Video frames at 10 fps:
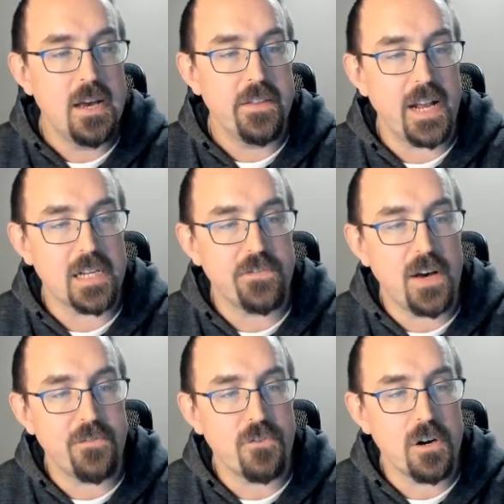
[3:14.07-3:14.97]
The next
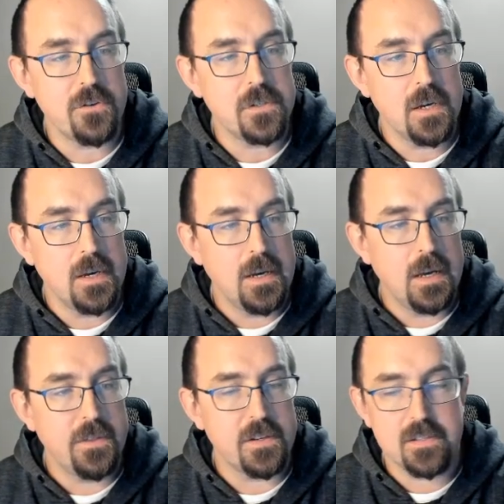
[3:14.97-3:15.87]
five rows,
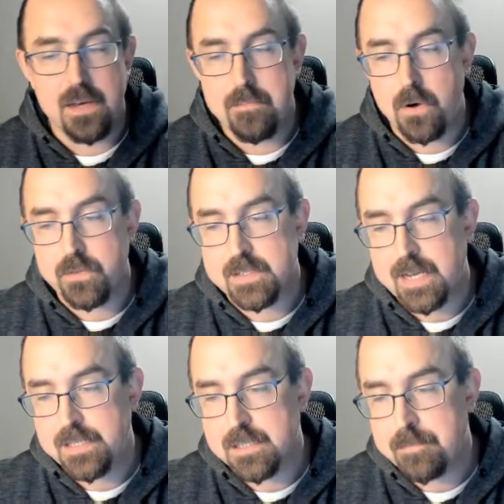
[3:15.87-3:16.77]
the sum on the
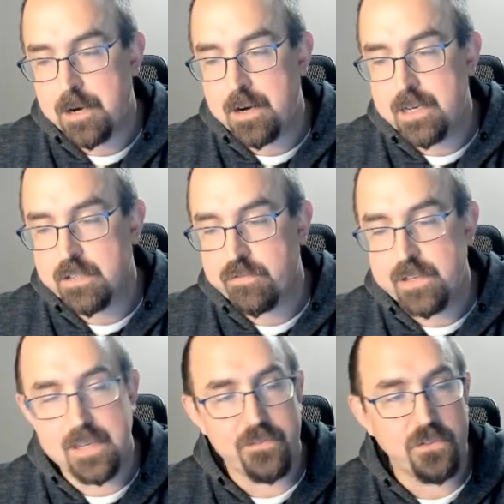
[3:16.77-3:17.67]
status bar is
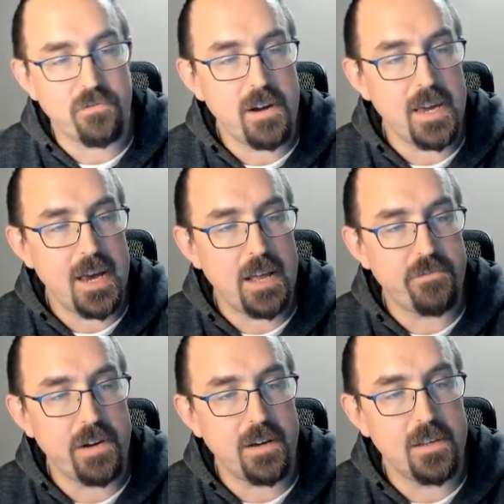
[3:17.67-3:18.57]
373, and
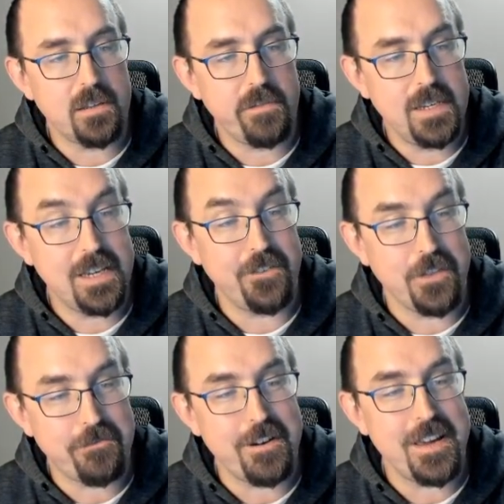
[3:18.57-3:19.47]

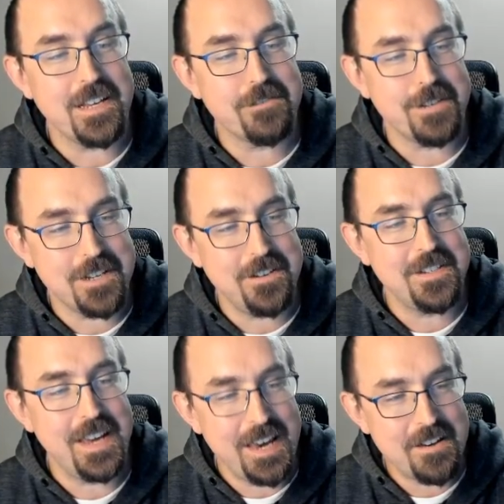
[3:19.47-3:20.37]
373 uh, is
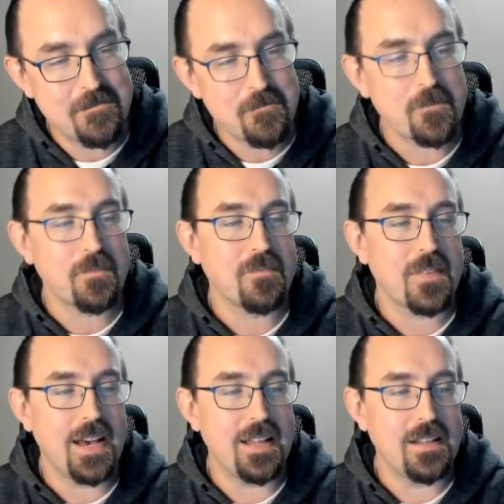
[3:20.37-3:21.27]
returned here,
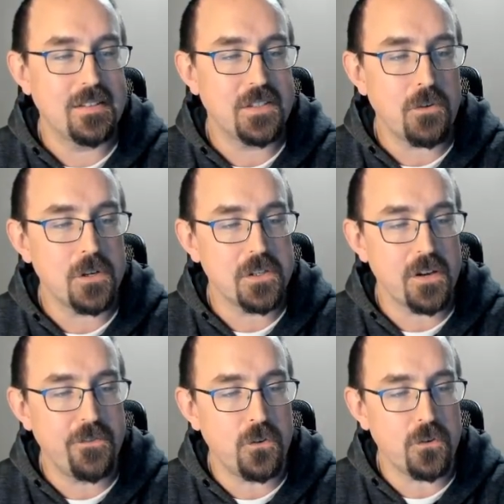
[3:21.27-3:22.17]
and so on and so
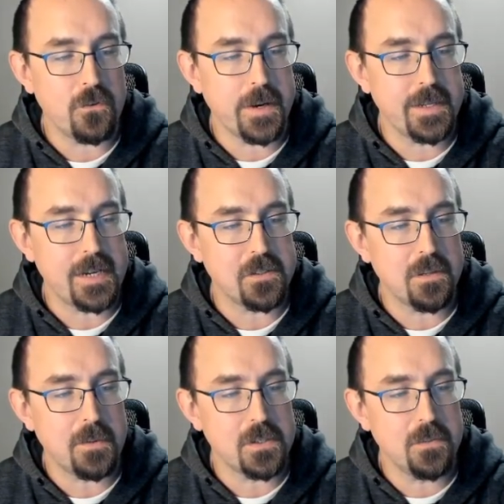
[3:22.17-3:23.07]
forth, all the way down to
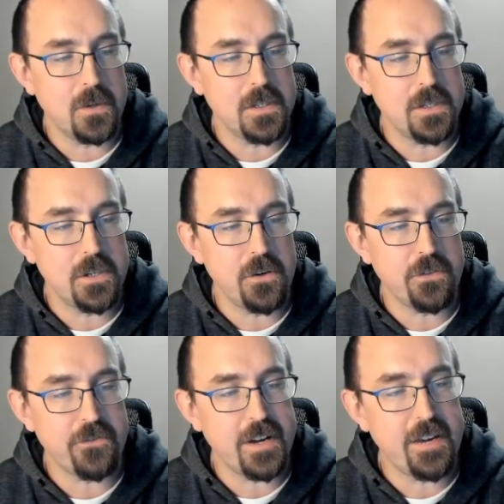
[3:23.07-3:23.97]
the bottom 1, 2,
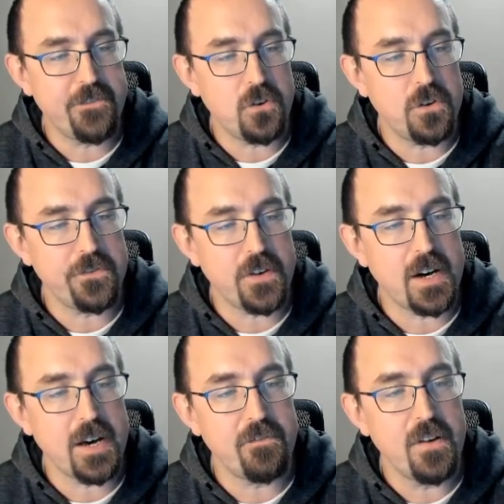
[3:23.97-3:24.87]
3, 4,
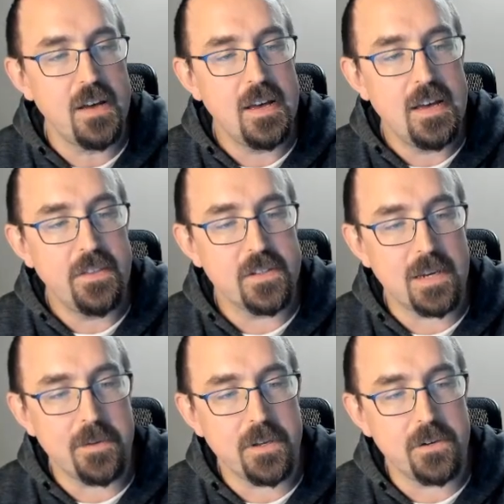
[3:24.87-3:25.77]
5. The
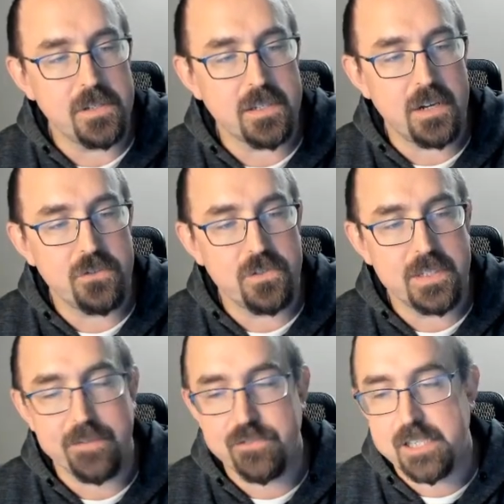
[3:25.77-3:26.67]
sum of those is
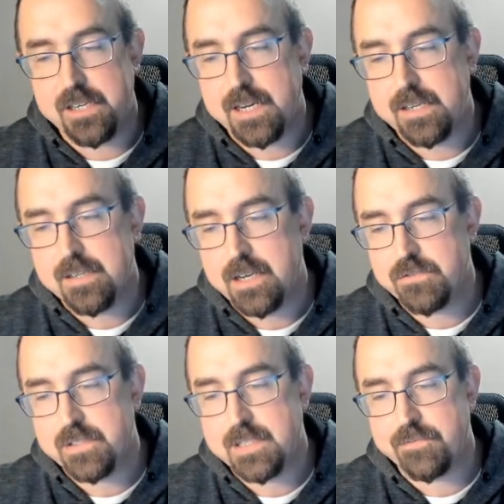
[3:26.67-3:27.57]
179,
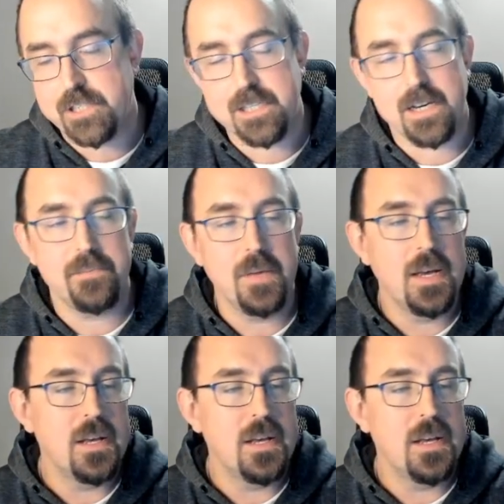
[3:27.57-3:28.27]
179.